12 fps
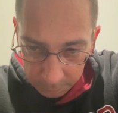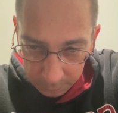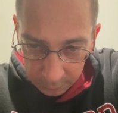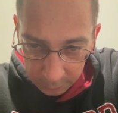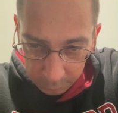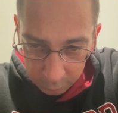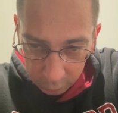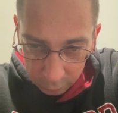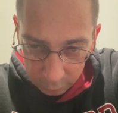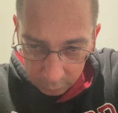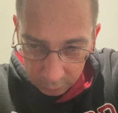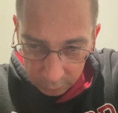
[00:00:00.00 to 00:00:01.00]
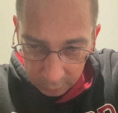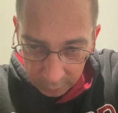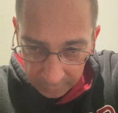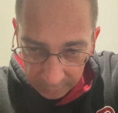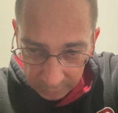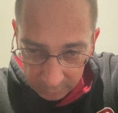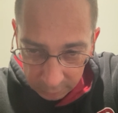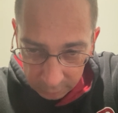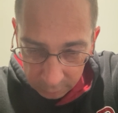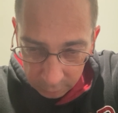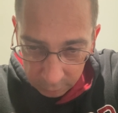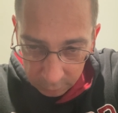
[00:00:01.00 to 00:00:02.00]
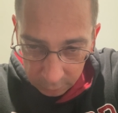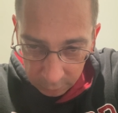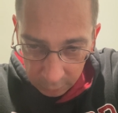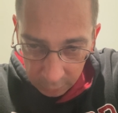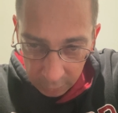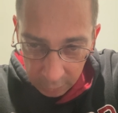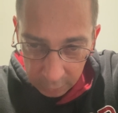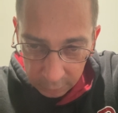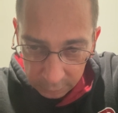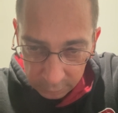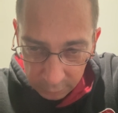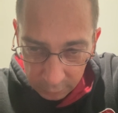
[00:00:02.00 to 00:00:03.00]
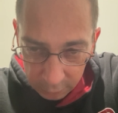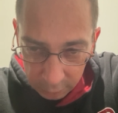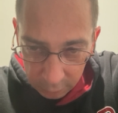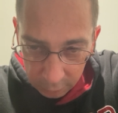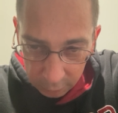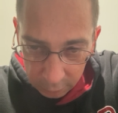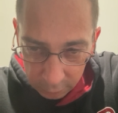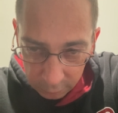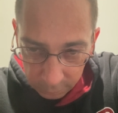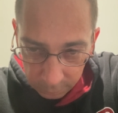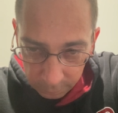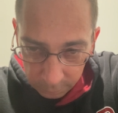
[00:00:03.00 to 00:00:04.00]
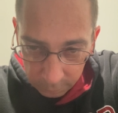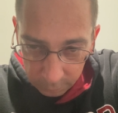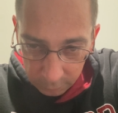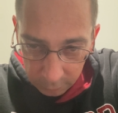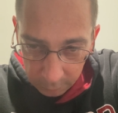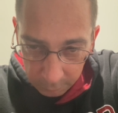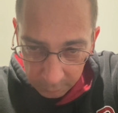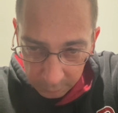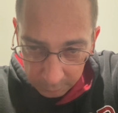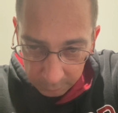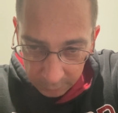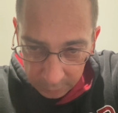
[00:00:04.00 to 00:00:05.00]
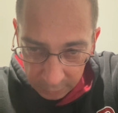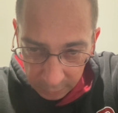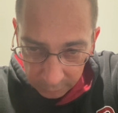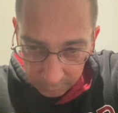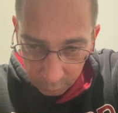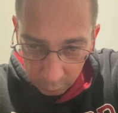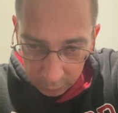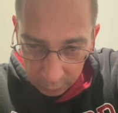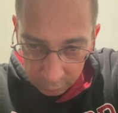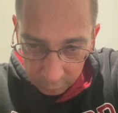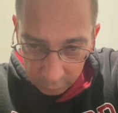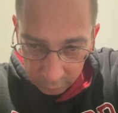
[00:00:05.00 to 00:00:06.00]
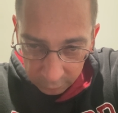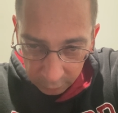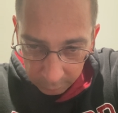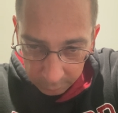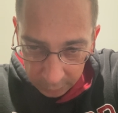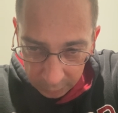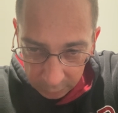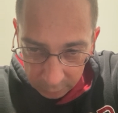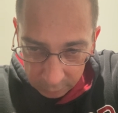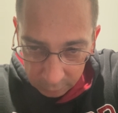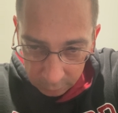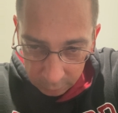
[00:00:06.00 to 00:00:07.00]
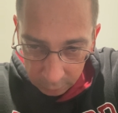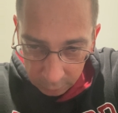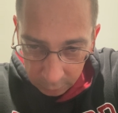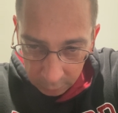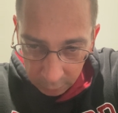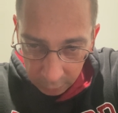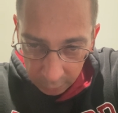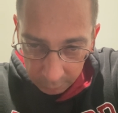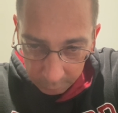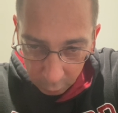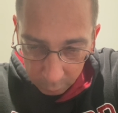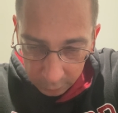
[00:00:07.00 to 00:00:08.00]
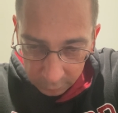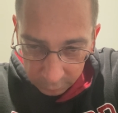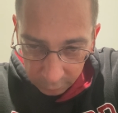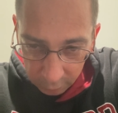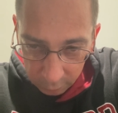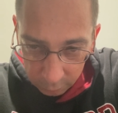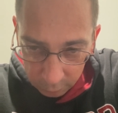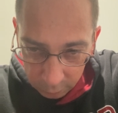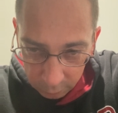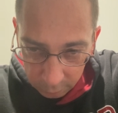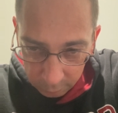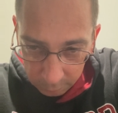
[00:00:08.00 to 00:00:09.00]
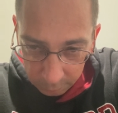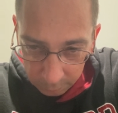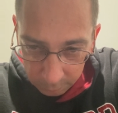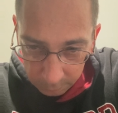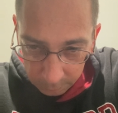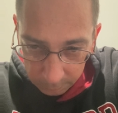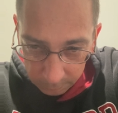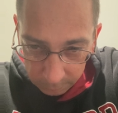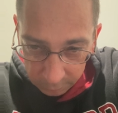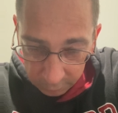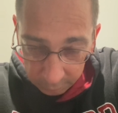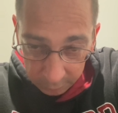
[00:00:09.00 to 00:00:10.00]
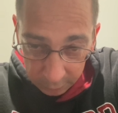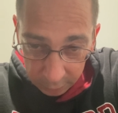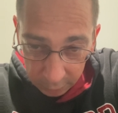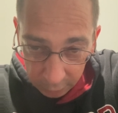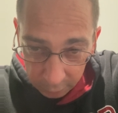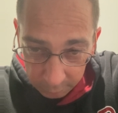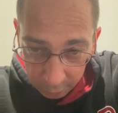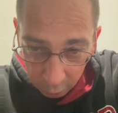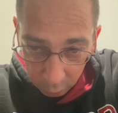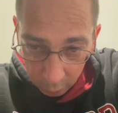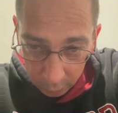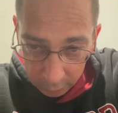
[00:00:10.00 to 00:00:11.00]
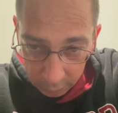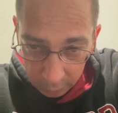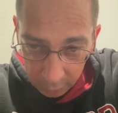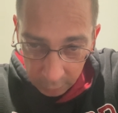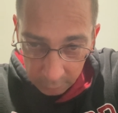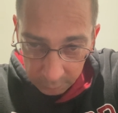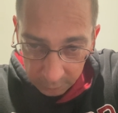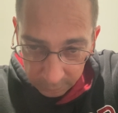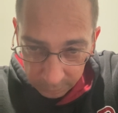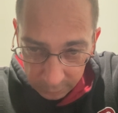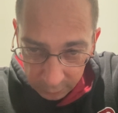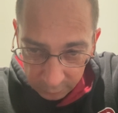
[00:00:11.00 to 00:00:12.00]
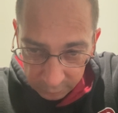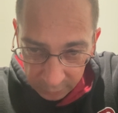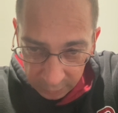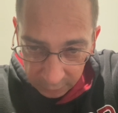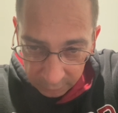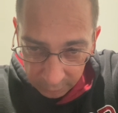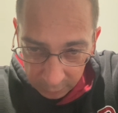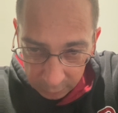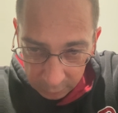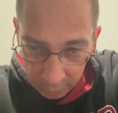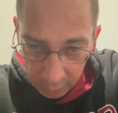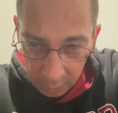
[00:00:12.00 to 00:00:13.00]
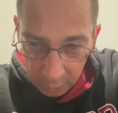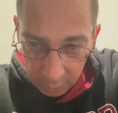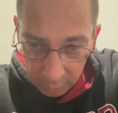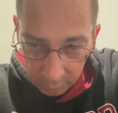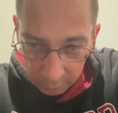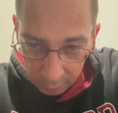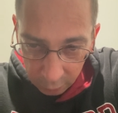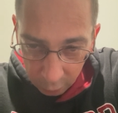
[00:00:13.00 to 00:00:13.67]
people hated. He said, maybe my death will get you to stop hating. I'm hoping so. I'm gonna die no matter what. If it does anything, in